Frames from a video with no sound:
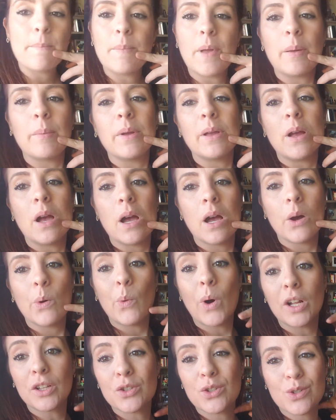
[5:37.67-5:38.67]
Maybe
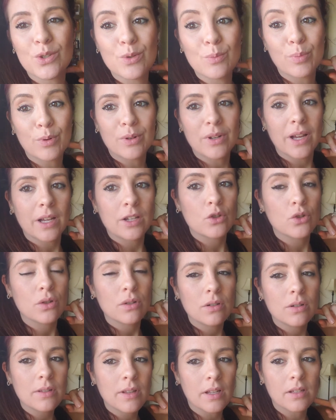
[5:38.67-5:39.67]
watch
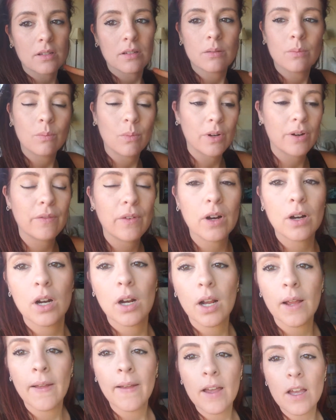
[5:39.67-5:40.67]
Supernatural, that's one of our
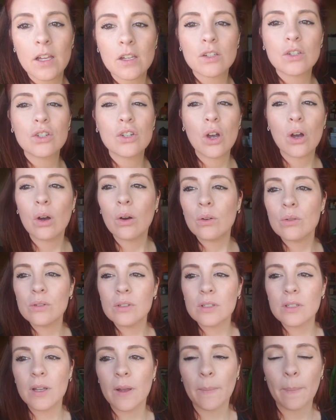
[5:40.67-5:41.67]

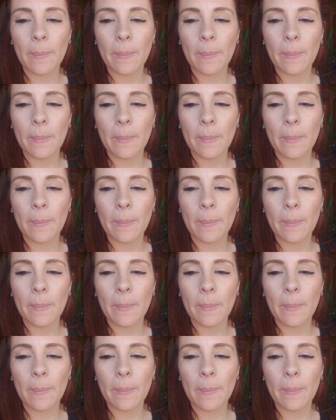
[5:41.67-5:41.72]
shows.